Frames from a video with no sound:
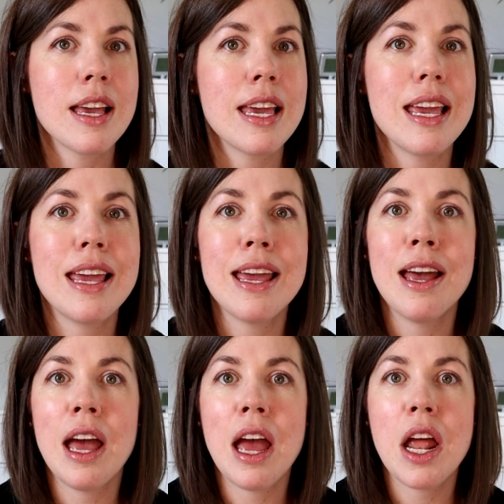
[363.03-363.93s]
He
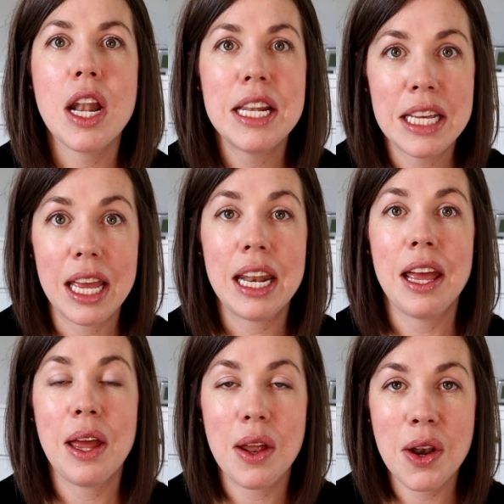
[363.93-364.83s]
did
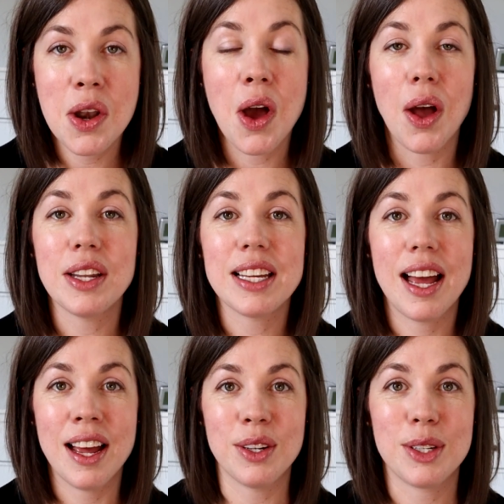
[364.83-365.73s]
not
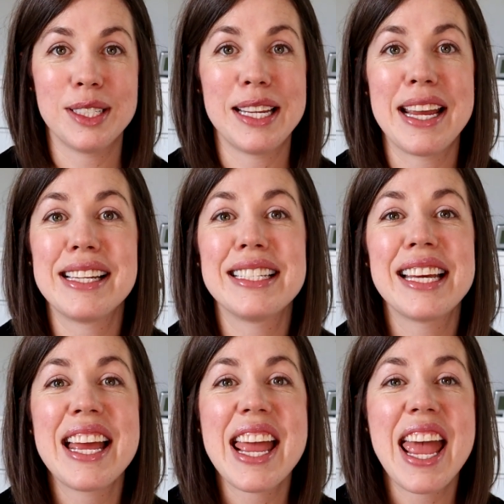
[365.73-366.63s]
understand.
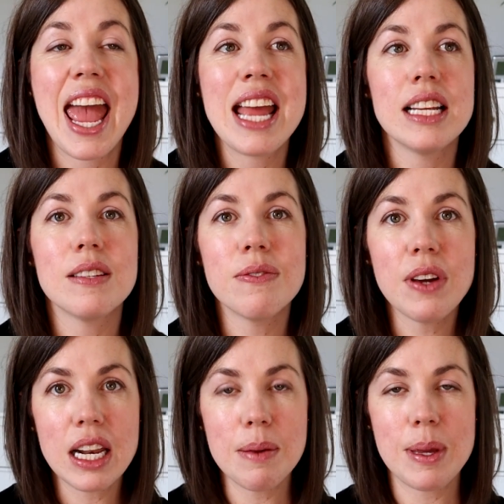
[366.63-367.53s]
And it's
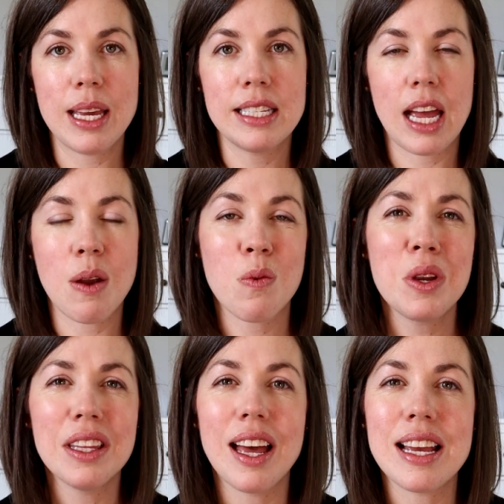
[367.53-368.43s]
funny because I
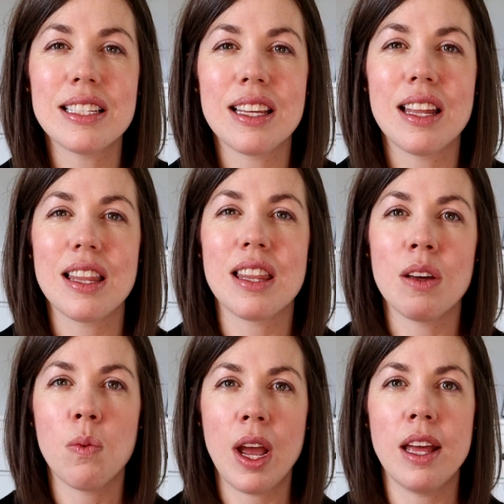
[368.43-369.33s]
realized that
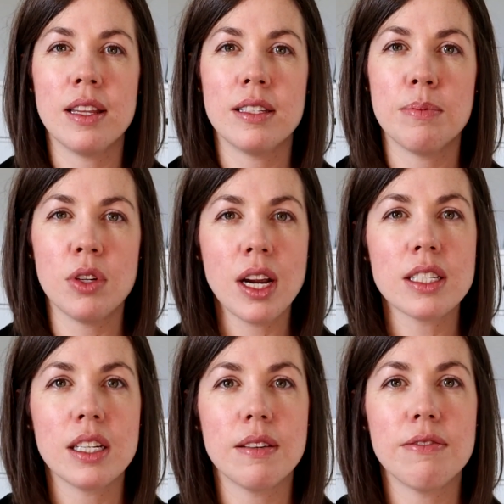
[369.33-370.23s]
the way
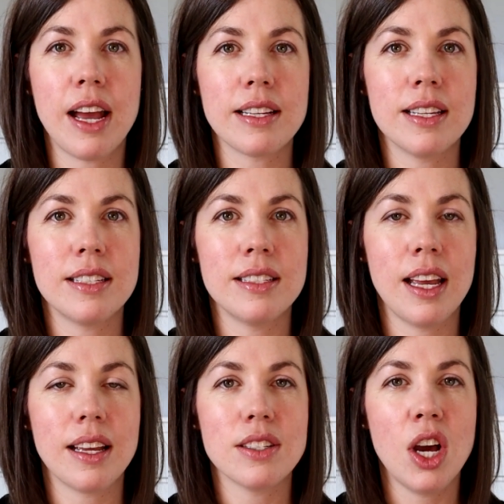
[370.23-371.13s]
subtraction facts that
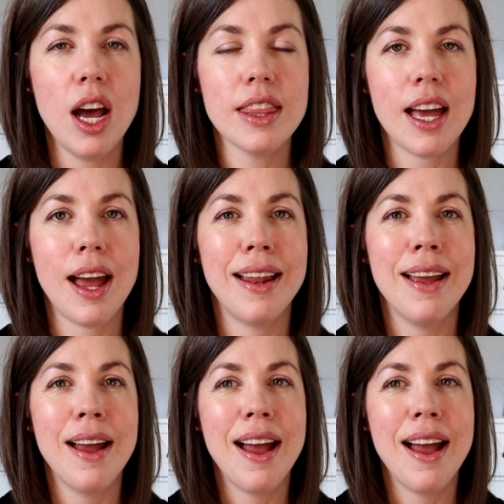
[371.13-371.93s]
stick taught that,